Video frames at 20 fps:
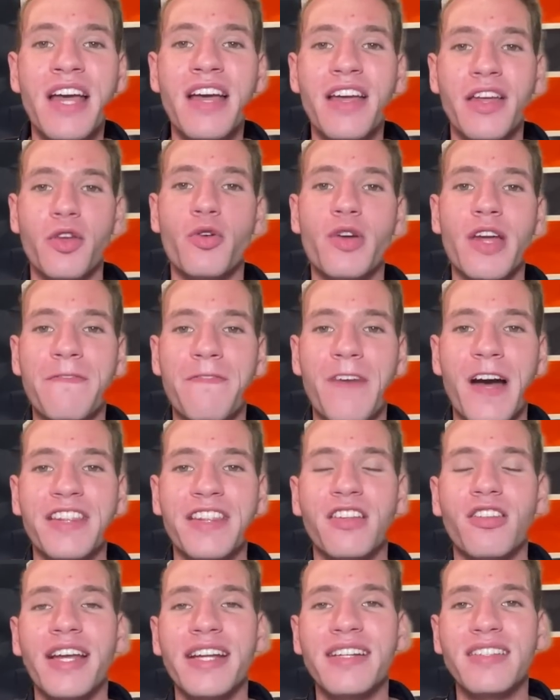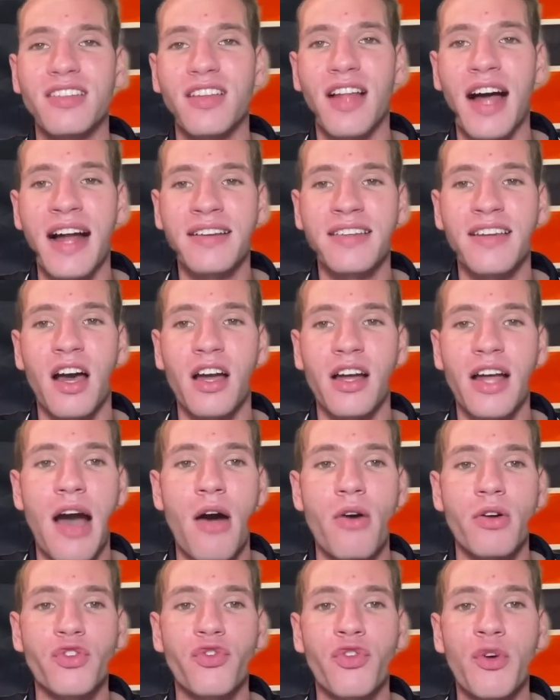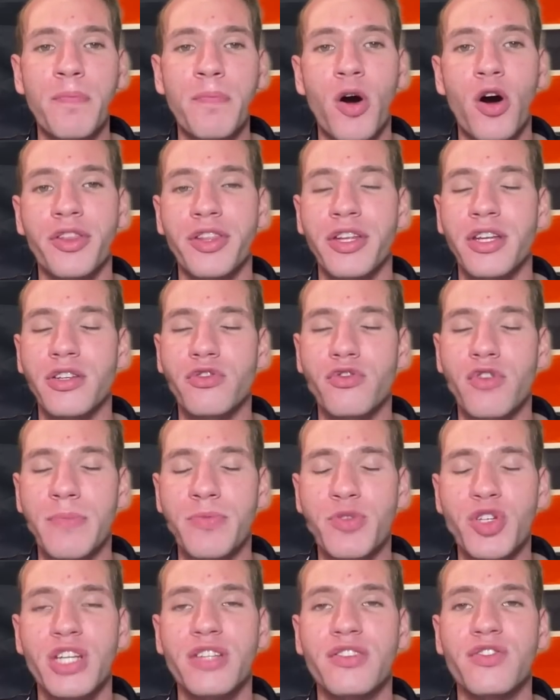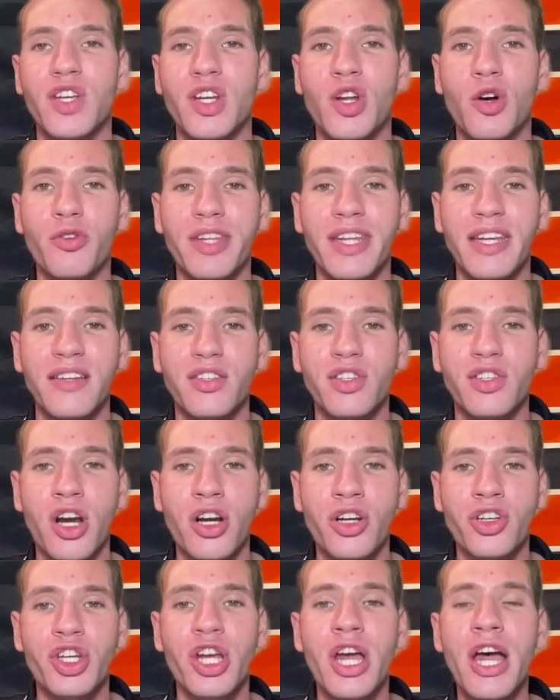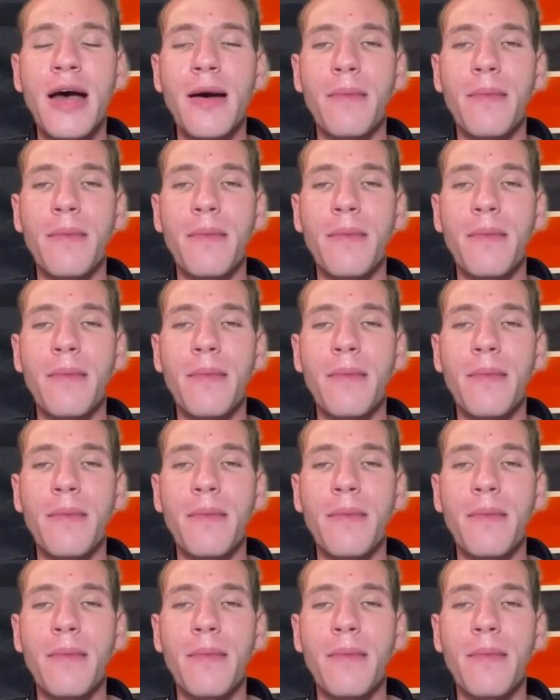You can find the link to Locked On College Football in the description, so you don't need to search.